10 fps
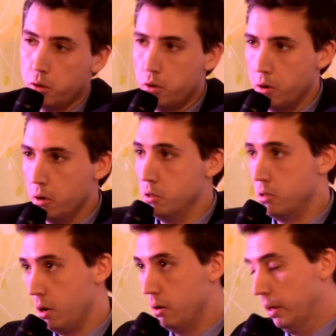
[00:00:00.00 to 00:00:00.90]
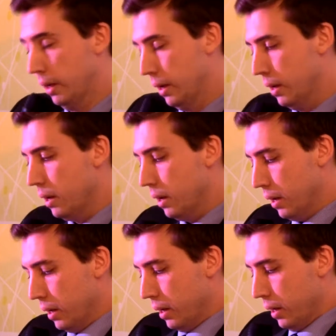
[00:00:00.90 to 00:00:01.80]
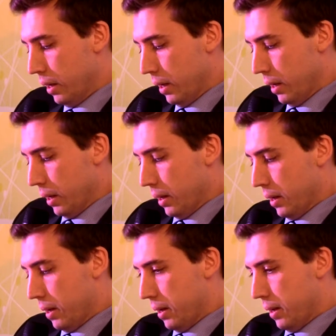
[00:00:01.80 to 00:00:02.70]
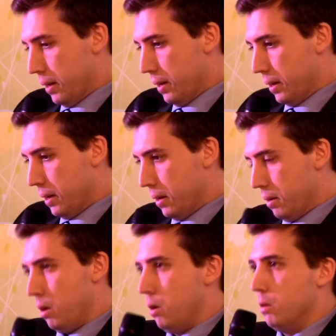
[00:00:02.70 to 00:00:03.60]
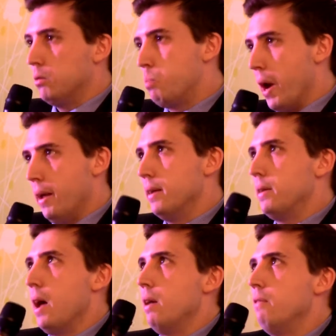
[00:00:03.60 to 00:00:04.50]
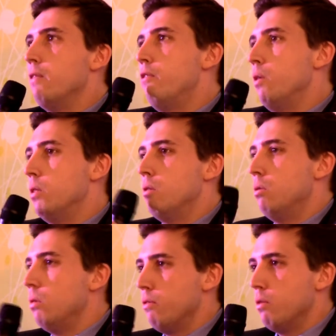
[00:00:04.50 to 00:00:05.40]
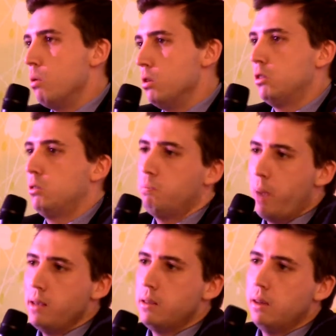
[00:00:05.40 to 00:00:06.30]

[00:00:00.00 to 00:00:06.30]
Okay. So at the end of the day, it looks like it's